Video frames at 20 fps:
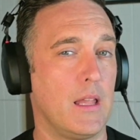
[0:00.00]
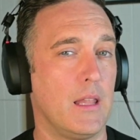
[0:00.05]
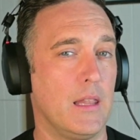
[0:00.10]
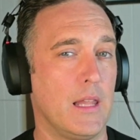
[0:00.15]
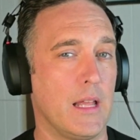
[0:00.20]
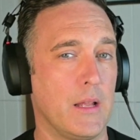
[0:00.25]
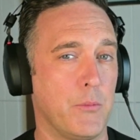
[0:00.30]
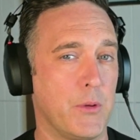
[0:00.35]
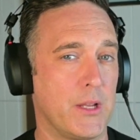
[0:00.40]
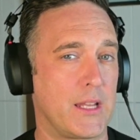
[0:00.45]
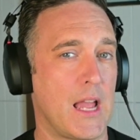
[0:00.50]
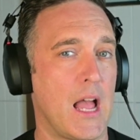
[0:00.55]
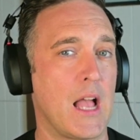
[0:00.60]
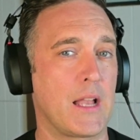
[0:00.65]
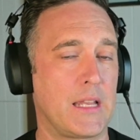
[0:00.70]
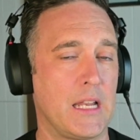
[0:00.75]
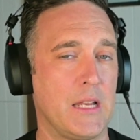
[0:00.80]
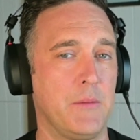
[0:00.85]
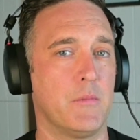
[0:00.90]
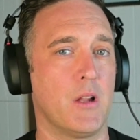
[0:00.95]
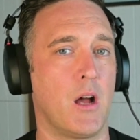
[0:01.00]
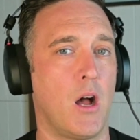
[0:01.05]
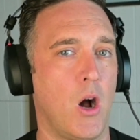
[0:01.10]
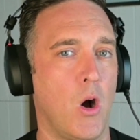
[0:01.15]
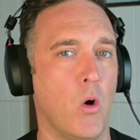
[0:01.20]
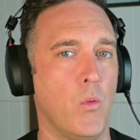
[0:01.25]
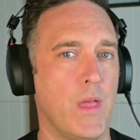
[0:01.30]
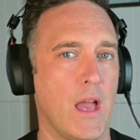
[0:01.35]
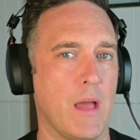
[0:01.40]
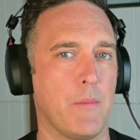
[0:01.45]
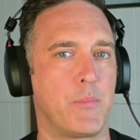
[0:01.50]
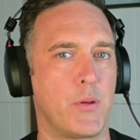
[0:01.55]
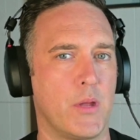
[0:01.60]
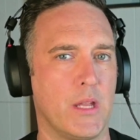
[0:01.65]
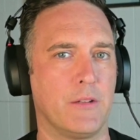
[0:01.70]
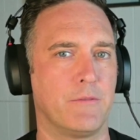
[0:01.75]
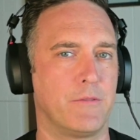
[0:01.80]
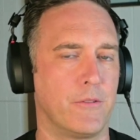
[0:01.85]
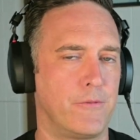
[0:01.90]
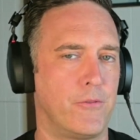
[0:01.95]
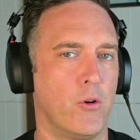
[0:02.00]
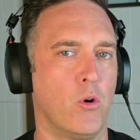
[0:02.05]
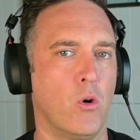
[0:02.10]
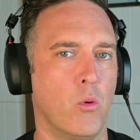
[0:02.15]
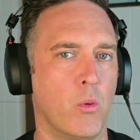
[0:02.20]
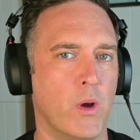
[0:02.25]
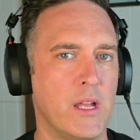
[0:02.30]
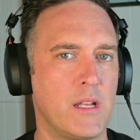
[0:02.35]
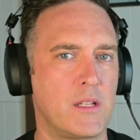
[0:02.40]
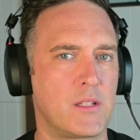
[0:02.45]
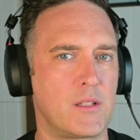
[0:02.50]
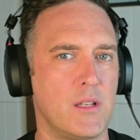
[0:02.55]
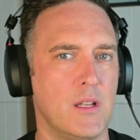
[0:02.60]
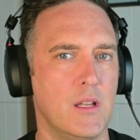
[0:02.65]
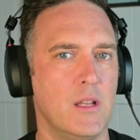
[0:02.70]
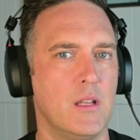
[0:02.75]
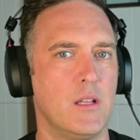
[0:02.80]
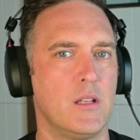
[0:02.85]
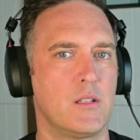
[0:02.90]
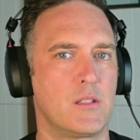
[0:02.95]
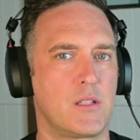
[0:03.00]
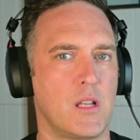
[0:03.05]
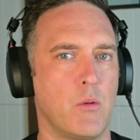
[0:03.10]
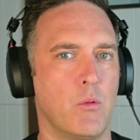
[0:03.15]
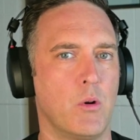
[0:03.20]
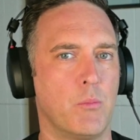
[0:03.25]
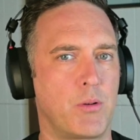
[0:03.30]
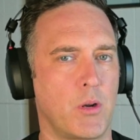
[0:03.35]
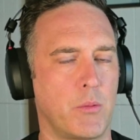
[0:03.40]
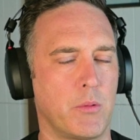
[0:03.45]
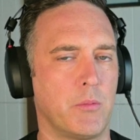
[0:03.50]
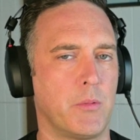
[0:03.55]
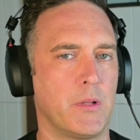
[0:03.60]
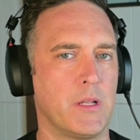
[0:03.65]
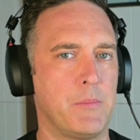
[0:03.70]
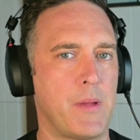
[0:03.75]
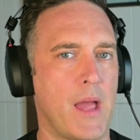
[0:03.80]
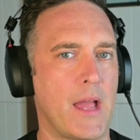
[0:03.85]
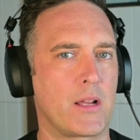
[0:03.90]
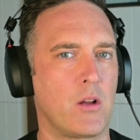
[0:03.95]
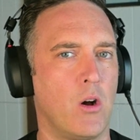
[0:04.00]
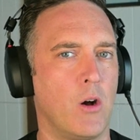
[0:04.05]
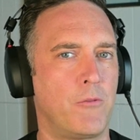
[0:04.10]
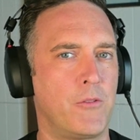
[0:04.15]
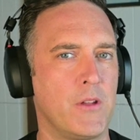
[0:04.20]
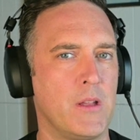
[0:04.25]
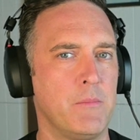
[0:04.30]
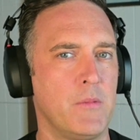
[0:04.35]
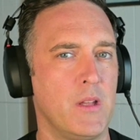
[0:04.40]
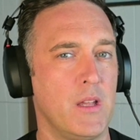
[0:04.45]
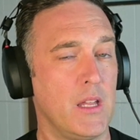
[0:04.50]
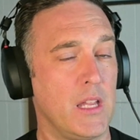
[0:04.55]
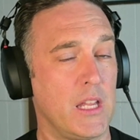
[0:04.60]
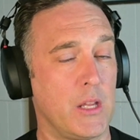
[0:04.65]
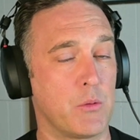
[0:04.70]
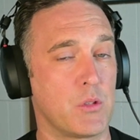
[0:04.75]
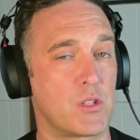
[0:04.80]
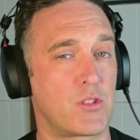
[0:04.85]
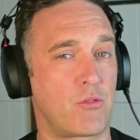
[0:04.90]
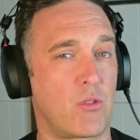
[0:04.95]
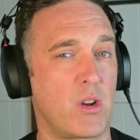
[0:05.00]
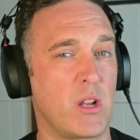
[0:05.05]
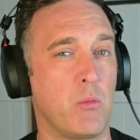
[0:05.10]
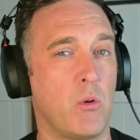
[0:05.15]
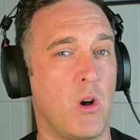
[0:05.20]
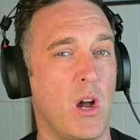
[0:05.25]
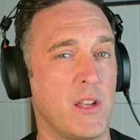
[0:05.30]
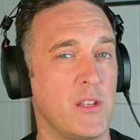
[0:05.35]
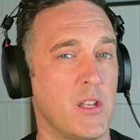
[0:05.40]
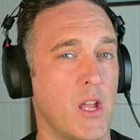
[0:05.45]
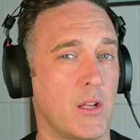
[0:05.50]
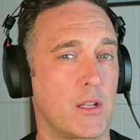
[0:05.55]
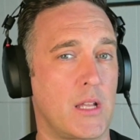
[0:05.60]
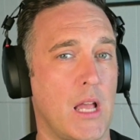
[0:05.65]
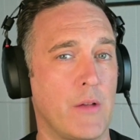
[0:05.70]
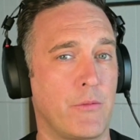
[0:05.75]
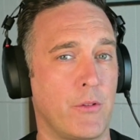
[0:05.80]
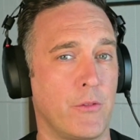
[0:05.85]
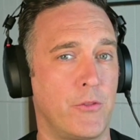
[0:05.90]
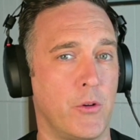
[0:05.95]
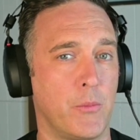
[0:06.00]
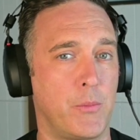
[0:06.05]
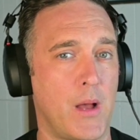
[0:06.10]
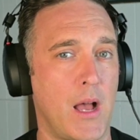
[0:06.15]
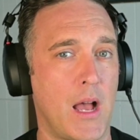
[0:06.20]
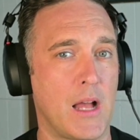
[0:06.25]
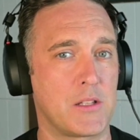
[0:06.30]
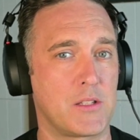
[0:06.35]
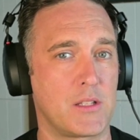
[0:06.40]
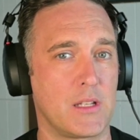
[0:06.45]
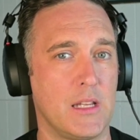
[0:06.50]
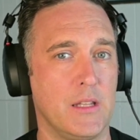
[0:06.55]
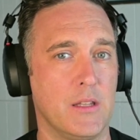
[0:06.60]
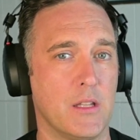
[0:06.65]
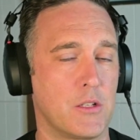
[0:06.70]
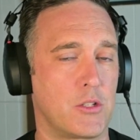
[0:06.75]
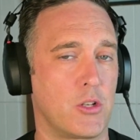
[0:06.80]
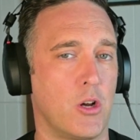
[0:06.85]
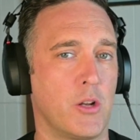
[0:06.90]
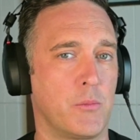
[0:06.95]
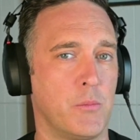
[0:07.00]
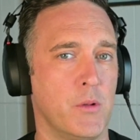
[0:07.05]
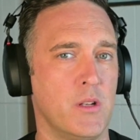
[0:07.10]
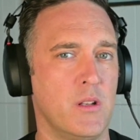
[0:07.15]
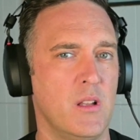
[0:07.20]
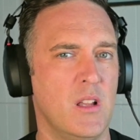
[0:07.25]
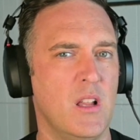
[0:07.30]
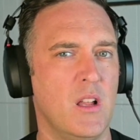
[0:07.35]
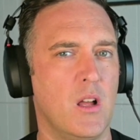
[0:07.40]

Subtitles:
we can't get him to hold that peak for 4 weeks, so we'll probably back off him. Yep. It was 3 wide, no cover for parts in the Todman.